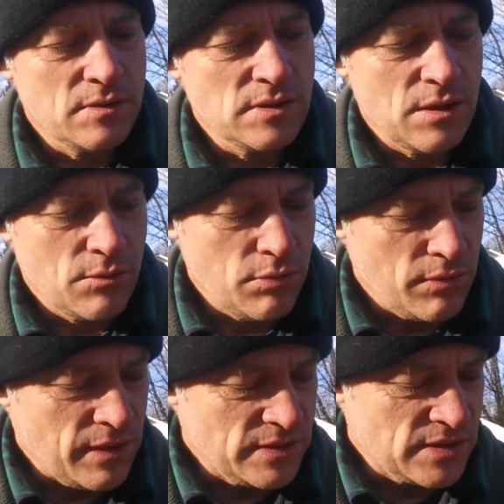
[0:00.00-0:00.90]
So
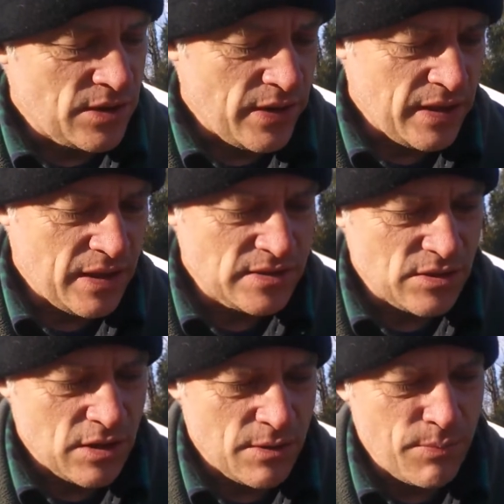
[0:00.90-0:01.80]
let's go ahead and get
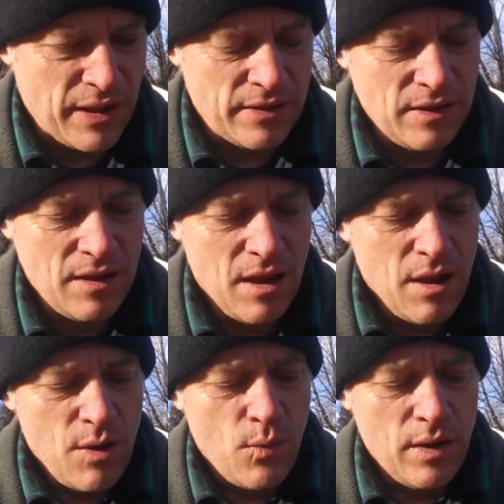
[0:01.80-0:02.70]
started planting.
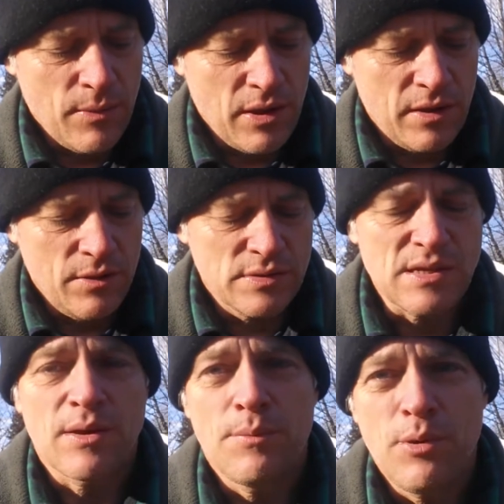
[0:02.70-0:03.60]
What I'm going to do is
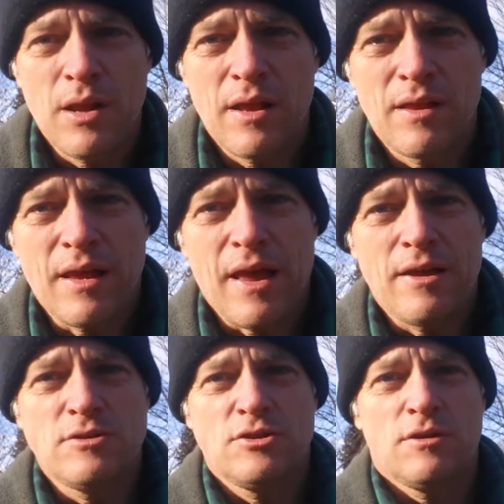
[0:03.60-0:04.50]
I'm going to put it at the
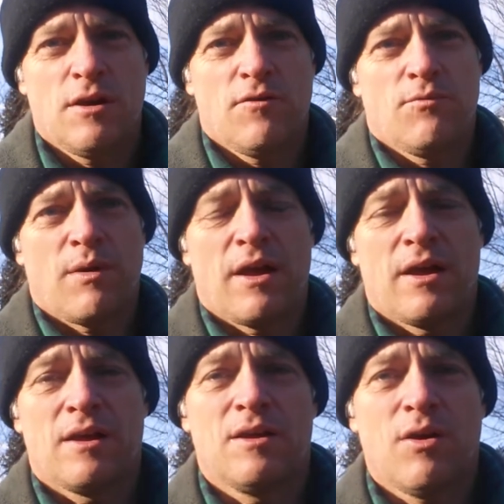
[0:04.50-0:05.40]
edge of
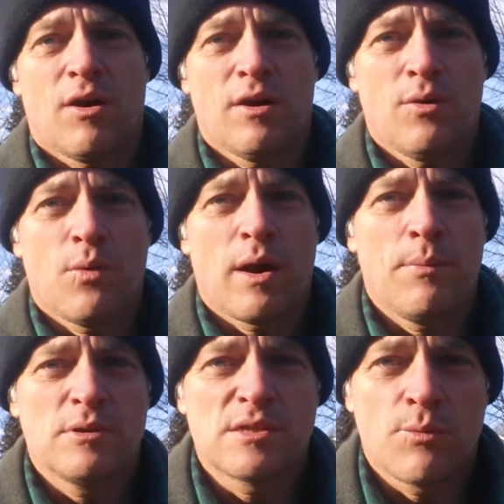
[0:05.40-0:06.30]
my garden where I
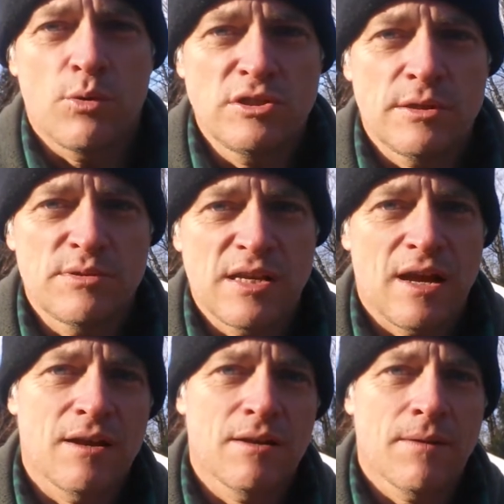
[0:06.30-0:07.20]
put some wood chips
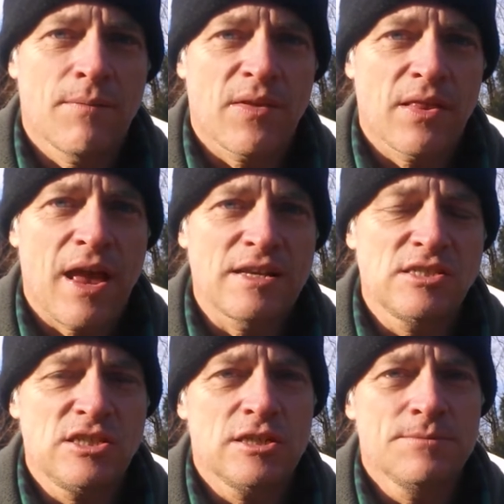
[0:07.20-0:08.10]
down
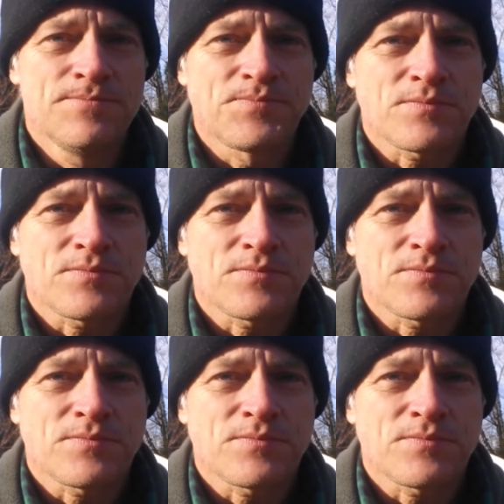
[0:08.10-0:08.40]
last year.